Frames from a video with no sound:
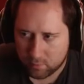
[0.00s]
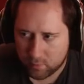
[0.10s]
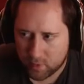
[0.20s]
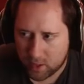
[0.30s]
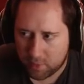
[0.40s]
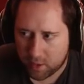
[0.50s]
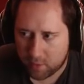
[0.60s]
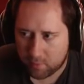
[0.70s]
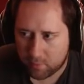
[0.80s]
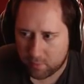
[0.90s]
There we go.
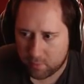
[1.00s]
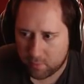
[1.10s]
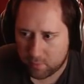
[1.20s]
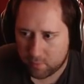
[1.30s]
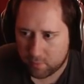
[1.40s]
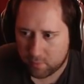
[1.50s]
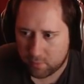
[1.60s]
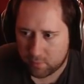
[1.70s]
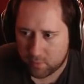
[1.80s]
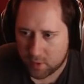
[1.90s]

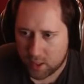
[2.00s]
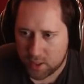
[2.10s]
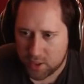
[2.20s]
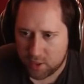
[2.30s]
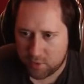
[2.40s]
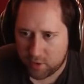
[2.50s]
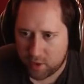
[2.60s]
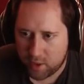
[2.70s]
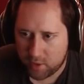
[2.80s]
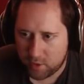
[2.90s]
NG, where
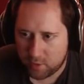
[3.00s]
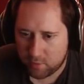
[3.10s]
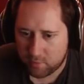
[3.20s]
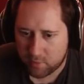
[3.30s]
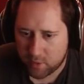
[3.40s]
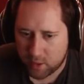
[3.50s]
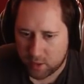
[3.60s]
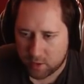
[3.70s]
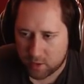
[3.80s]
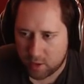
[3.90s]
are you, dude?
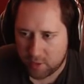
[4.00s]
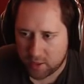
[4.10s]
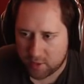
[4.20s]
Oh, go back to